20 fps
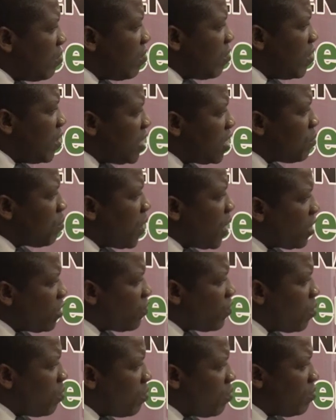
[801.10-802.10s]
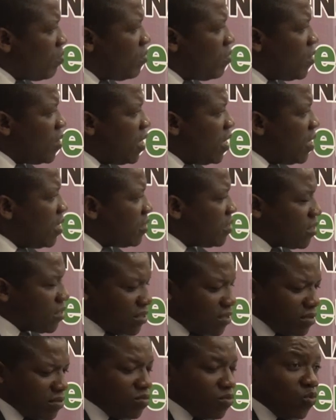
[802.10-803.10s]
this platform as
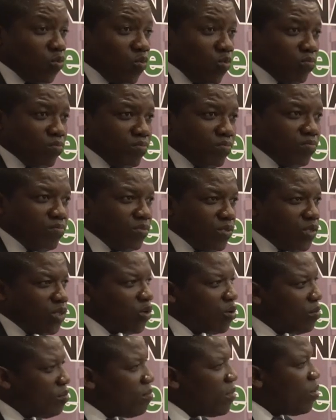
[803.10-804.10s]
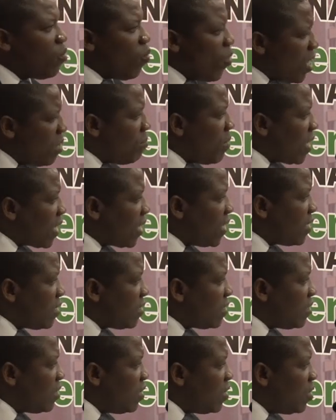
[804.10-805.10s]
one market
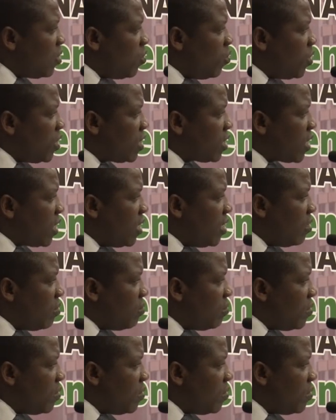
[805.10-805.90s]
which can